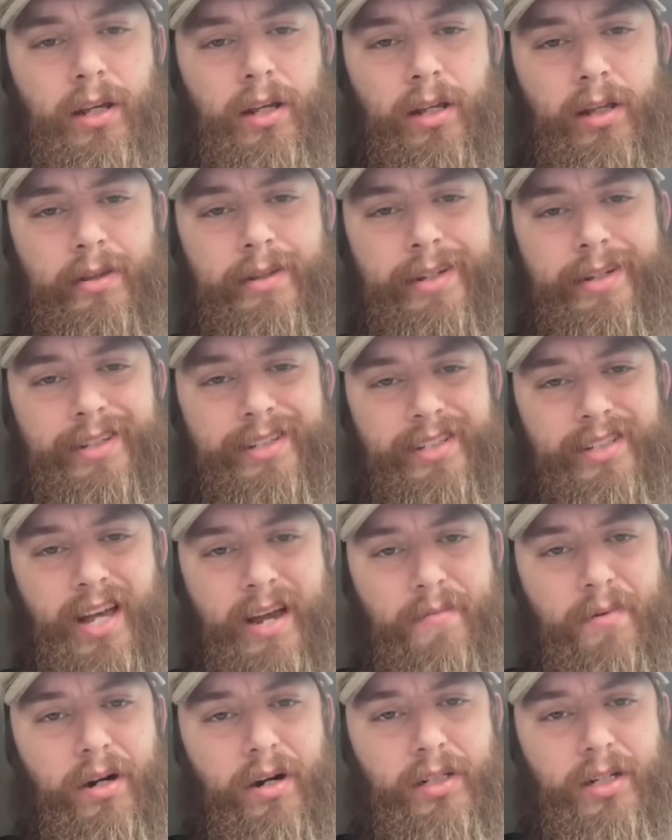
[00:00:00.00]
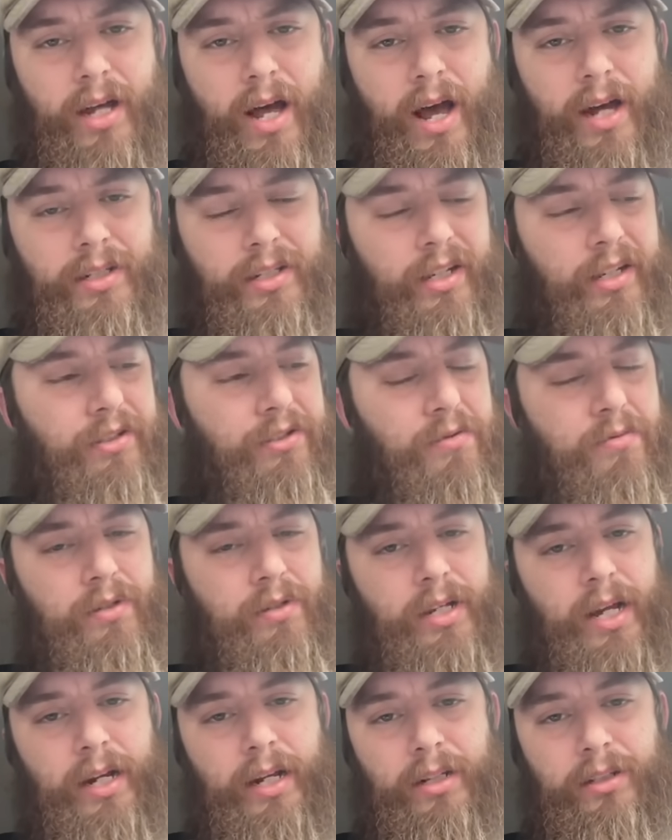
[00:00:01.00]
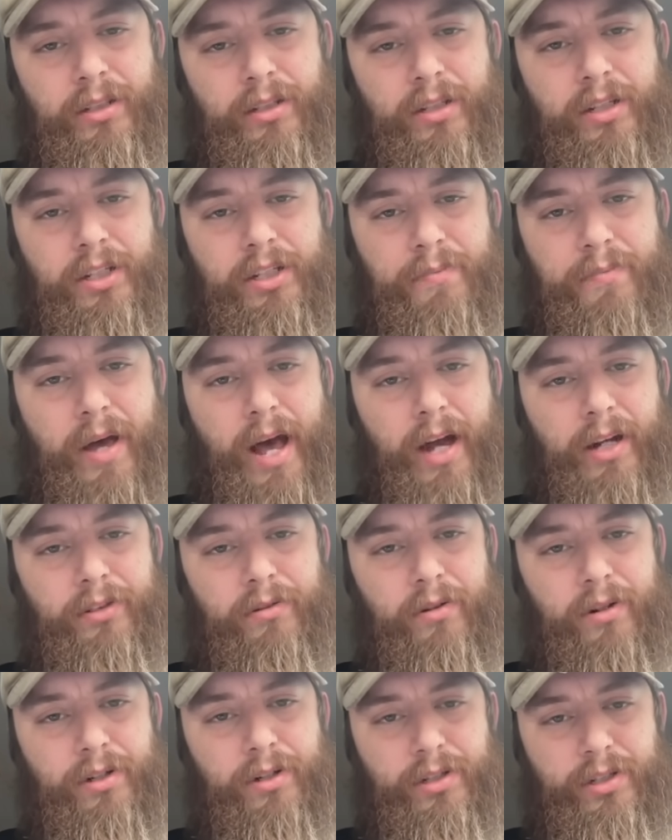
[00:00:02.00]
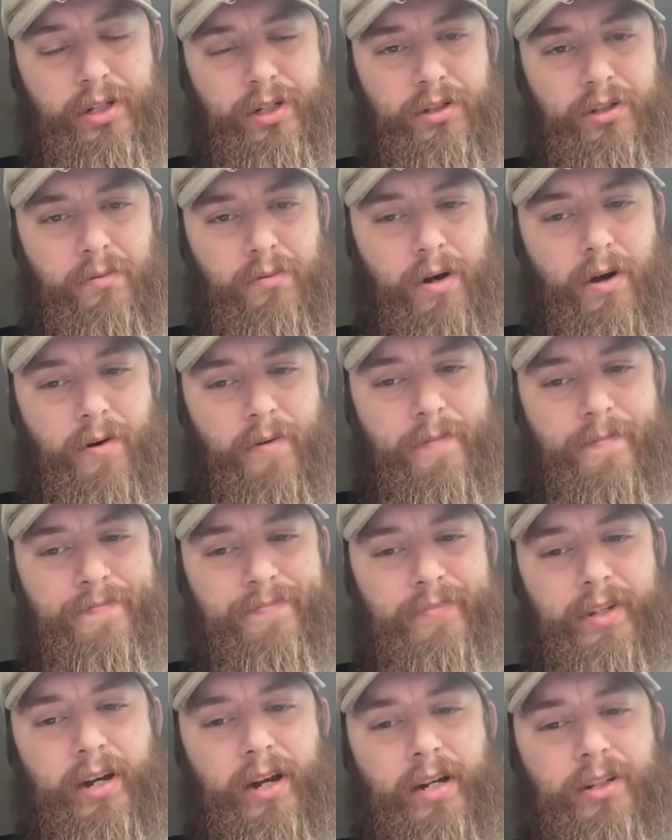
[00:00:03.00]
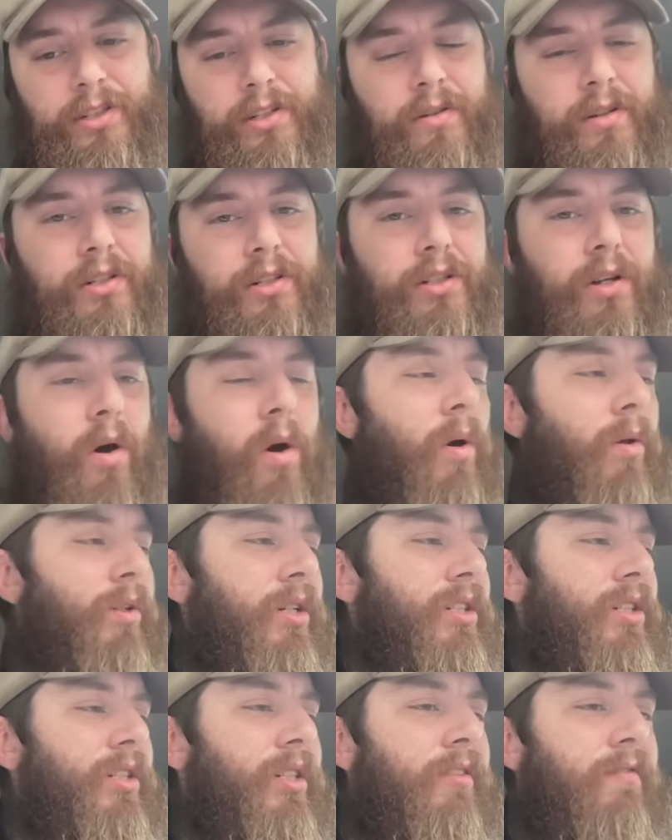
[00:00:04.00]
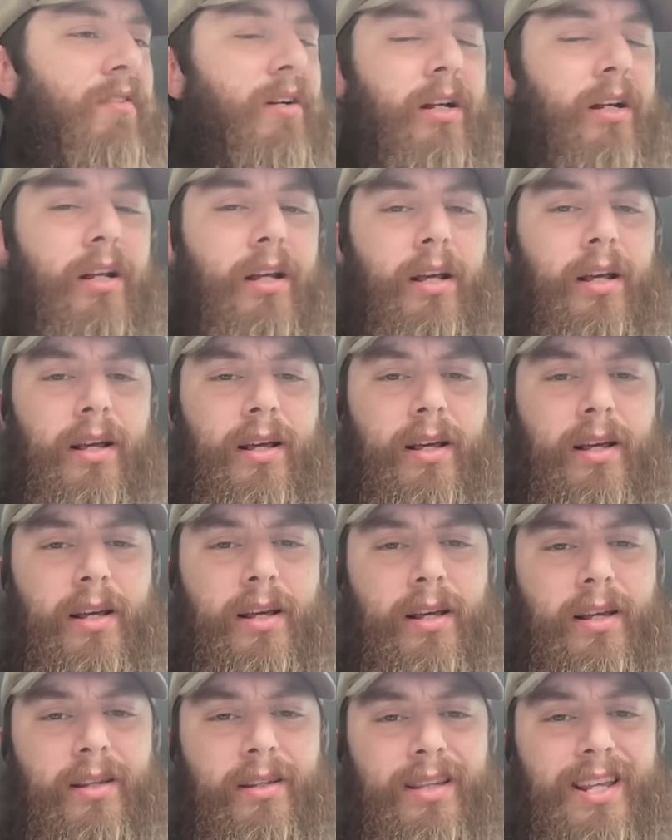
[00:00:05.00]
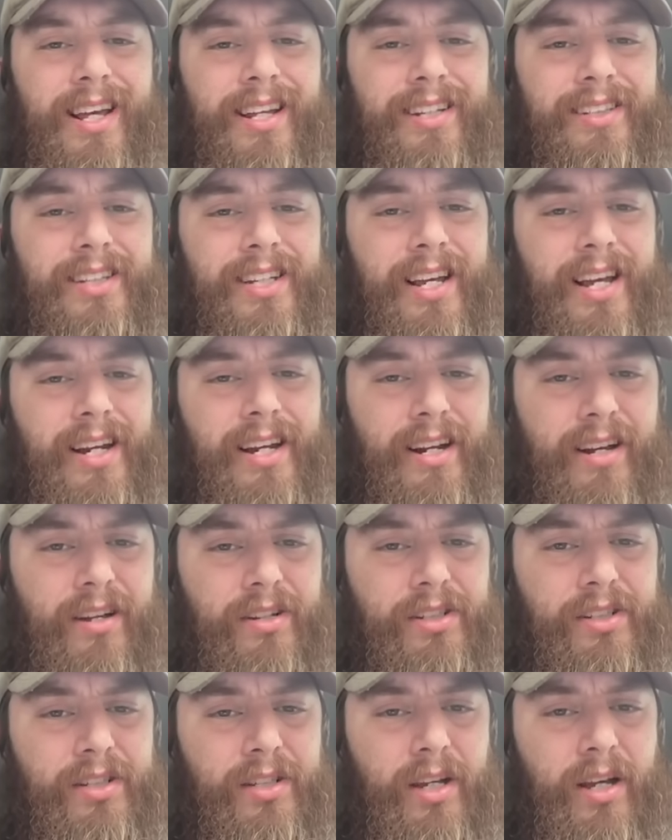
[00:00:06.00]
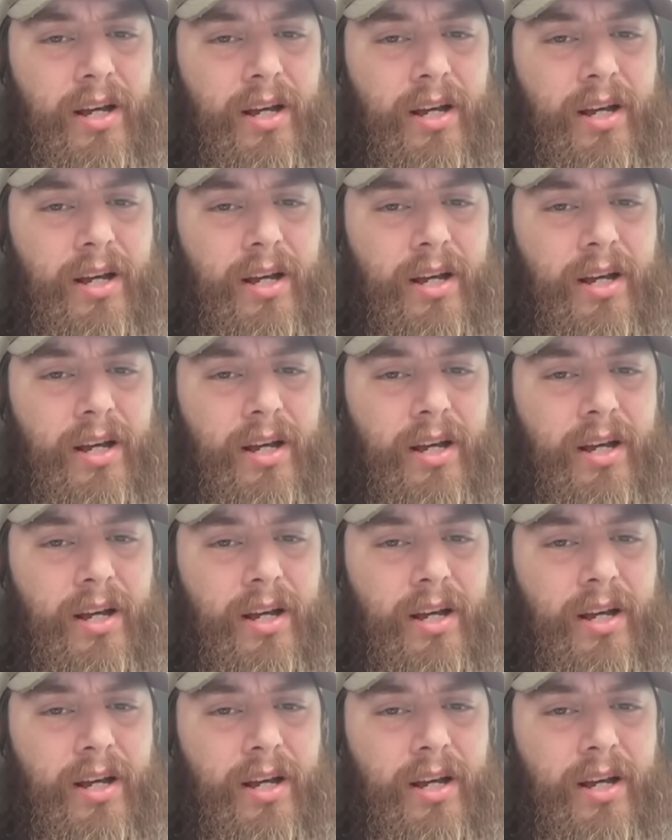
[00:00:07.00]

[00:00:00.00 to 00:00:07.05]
these cyber attacks and to get into these backdoors as well. All right, so there's all these different things hitting us